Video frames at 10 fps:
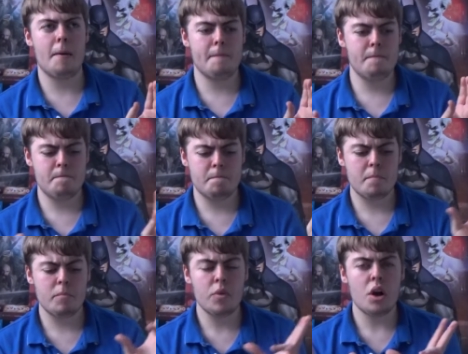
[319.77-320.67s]
um,
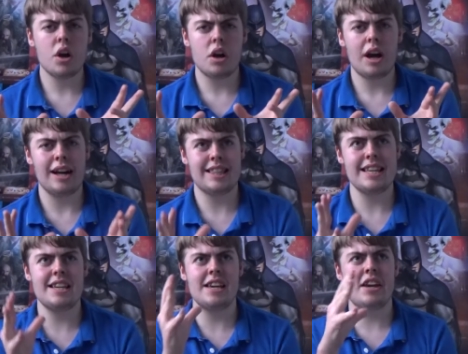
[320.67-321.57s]
I
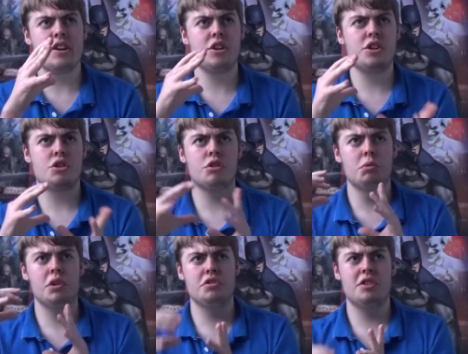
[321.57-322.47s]
think Thor
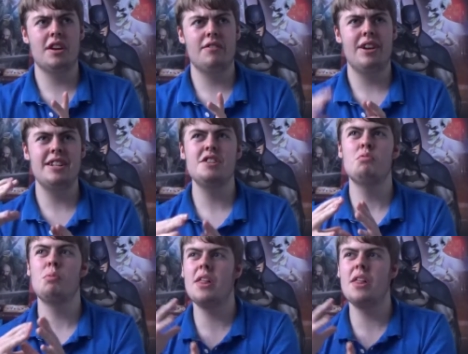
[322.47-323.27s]
will also get affected.